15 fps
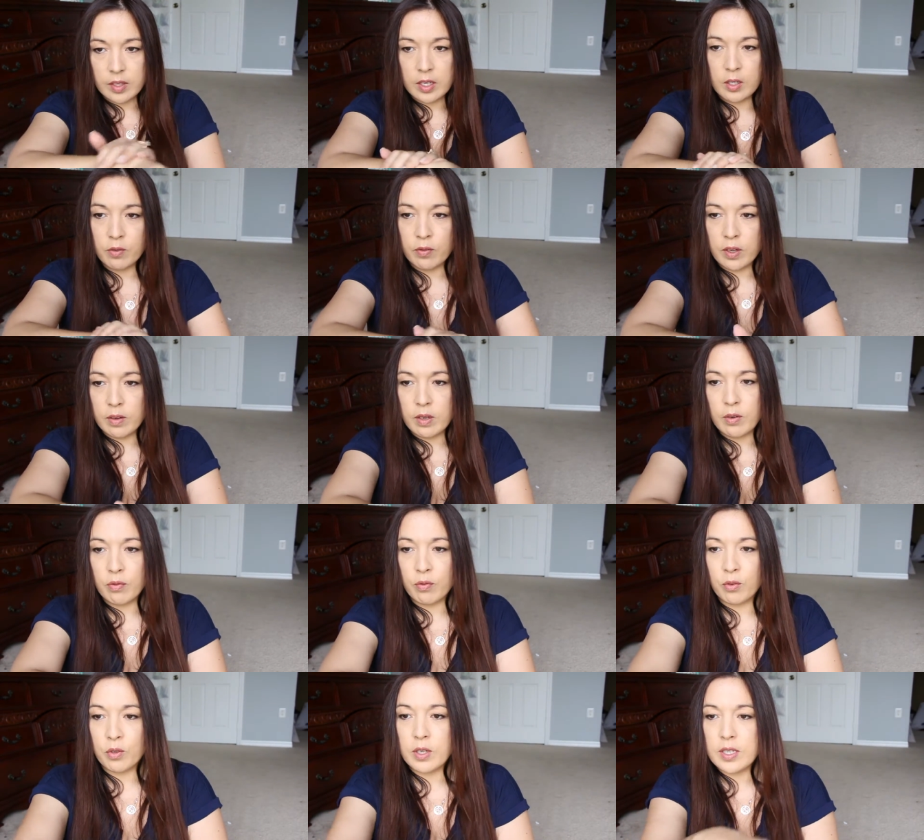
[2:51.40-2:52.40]
It's very
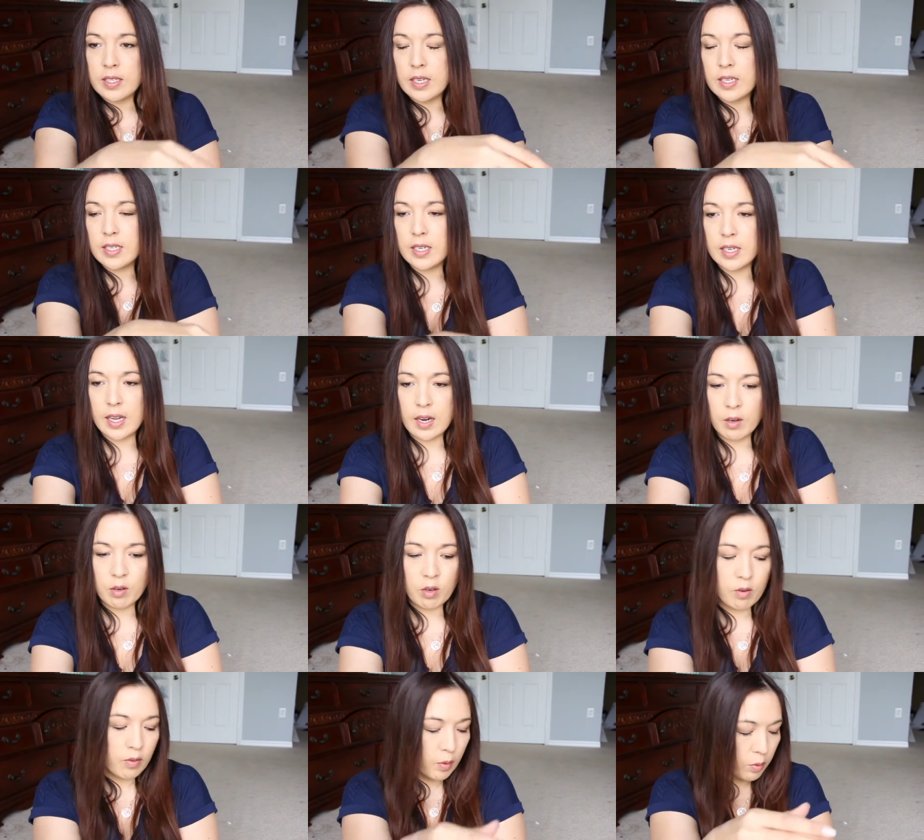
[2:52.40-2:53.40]
fruity scented. I don't
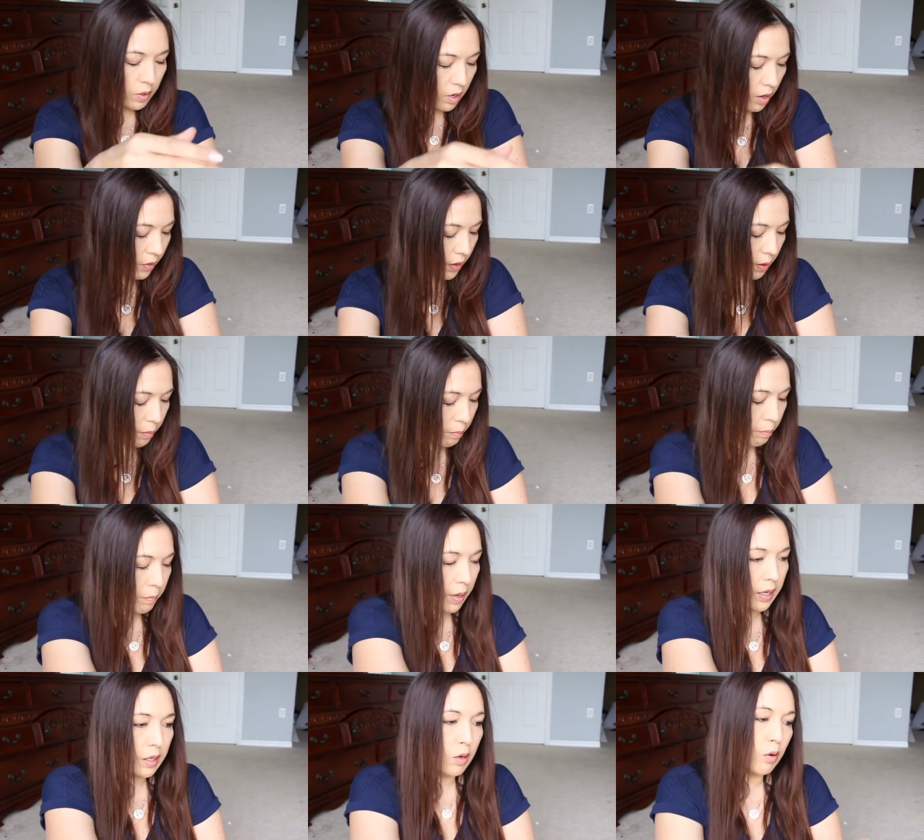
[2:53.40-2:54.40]
know if I would call that
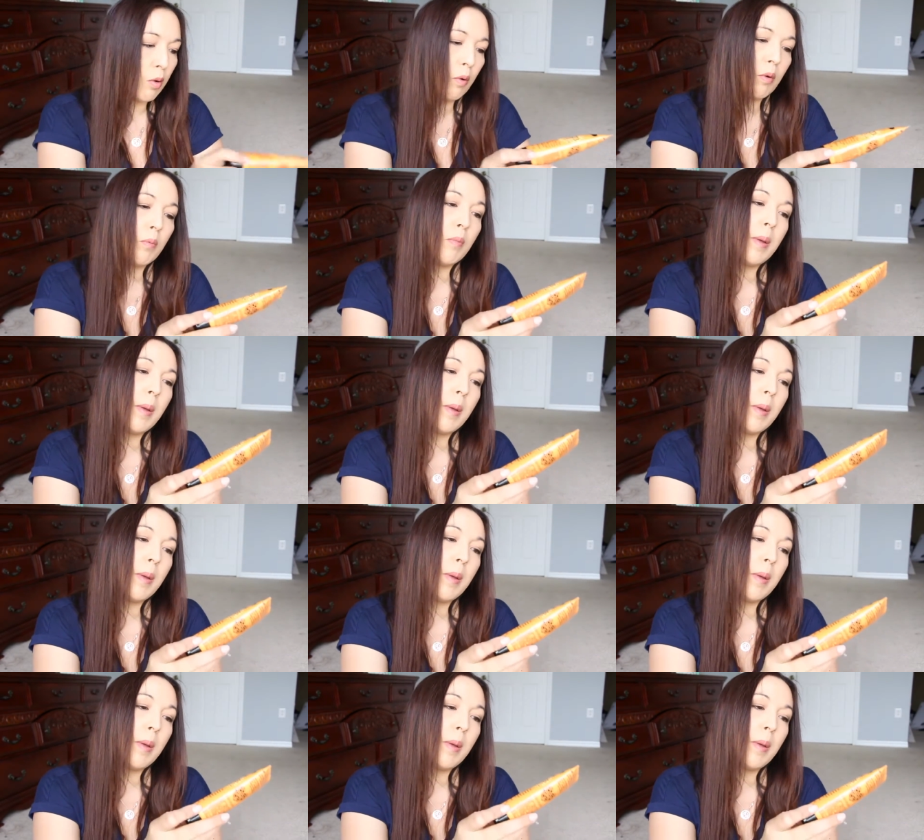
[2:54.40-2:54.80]
mango or